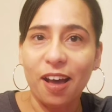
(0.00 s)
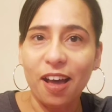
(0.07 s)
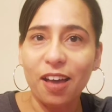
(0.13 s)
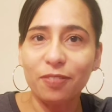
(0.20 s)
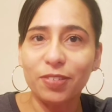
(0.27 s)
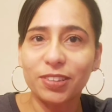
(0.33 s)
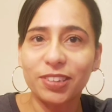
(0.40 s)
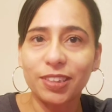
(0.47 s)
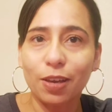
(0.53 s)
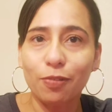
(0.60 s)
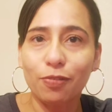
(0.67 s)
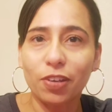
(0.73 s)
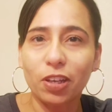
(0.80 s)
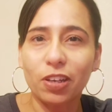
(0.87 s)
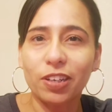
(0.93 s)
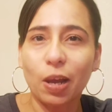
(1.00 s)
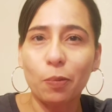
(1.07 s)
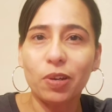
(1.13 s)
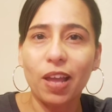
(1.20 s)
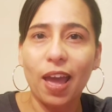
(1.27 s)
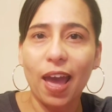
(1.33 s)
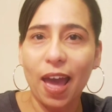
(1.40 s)
obviously I figured I
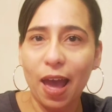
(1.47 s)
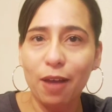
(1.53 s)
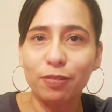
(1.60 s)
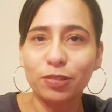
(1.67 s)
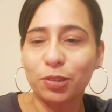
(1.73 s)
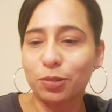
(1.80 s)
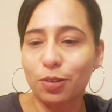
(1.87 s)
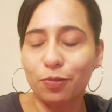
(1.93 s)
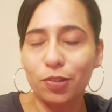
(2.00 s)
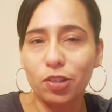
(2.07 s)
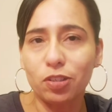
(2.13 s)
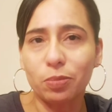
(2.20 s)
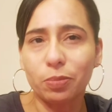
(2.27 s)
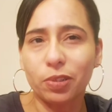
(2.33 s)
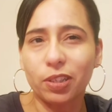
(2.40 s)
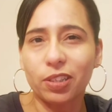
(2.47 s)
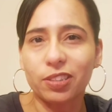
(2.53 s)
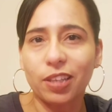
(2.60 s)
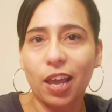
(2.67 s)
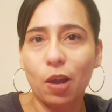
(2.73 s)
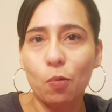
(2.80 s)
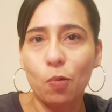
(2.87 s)
would have to review them
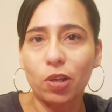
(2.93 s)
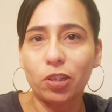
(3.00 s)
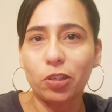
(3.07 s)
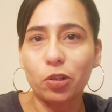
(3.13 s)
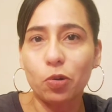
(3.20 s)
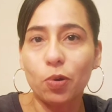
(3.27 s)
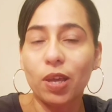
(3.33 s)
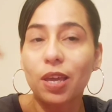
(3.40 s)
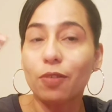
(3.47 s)
because I want to know